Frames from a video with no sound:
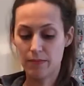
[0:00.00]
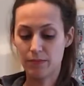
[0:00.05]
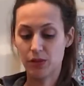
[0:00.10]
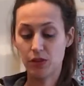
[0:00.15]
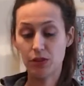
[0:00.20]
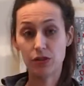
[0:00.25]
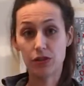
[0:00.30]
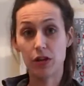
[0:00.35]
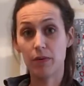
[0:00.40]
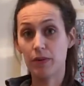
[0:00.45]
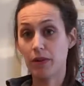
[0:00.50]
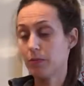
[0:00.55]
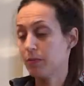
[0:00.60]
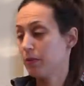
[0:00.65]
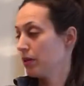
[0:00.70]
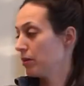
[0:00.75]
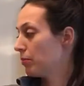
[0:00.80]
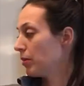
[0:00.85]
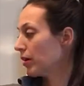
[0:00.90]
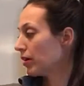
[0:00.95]
So you start with the
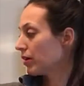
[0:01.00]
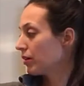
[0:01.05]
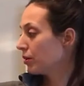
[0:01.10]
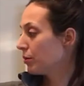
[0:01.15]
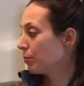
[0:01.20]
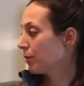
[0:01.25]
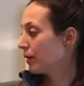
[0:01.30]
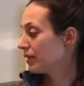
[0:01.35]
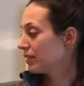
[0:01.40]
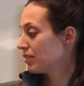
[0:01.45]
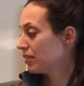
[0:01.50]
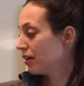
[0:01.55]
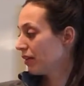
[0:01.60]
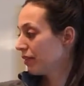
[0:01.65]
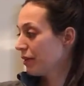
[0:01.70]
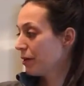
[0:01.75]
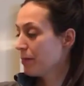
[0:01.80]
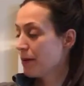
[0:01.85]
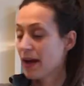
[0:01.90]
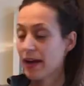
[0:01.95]
middle marker, you place it
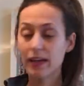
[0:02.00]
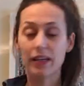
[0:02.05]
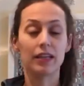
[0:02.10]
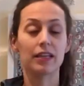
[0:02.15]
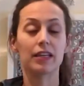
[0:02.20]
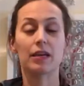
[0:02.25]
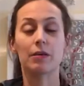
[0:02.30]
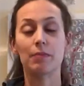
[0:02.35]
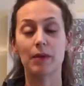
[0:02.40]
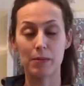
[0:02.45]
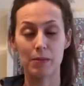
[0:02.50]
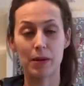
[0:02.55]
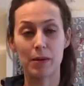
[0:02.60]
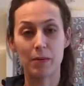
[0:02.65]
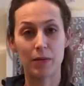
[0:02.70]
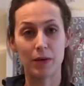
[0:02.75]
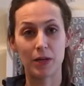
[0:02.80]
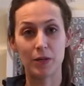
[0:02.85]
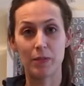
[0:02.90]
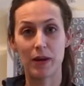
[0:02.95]
on their back, and you get baby
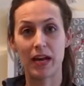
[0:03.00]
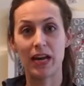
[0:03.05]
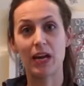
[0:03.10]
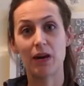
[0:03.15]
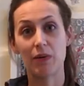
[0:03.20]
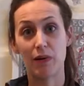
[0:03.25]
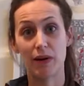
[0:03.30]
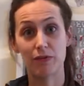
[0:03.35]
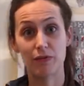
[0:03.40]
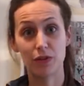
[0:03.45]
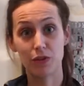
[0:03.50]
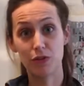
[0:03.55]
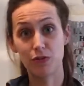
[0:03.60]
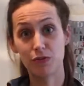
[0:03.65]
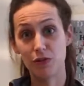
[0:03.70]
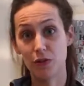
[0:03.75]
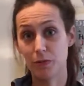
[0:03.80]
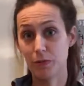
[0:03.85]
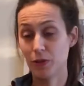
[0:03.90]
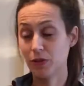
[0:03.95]
up on your back however you
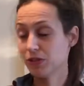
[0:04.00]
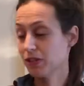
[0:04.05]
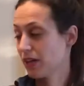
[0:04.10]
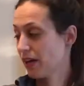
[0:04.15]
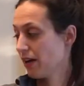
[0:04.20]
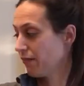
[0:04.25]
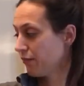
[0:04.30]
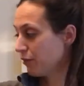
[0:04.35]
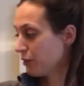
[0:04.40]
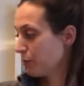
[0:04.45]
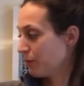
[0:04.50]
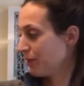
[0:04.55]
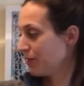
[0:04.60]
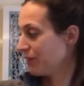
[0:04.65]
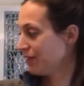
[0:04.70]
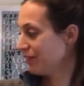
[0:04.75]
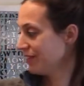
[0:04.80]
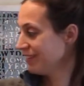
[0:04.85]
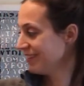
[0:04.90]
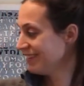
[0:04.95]
feel most
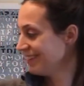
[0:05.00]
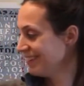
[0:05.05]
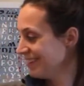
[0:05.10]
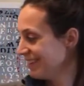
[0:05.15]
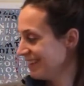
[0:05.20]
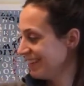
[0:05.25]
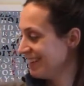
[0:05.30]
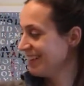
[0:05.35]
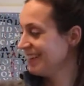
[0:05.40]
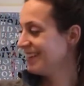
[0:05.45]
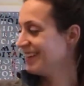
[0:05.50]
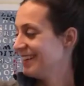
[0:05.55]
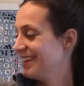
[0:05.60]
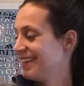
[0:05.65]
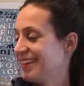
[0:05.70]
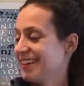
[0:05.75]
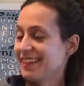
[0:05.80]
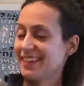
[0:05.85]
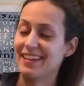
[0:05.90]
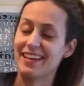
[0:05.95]
comfortable.
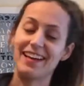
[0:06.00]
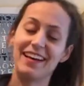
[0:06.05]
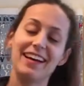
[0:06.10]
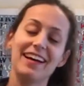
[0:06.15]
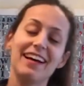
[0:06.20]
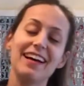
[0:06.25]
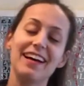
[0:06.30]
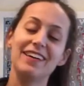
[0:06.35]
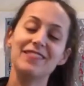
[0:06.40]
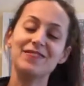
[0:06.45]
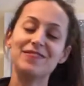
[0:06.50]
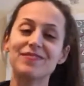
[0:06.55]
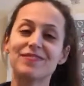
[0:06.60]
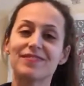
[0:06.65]
Yeah.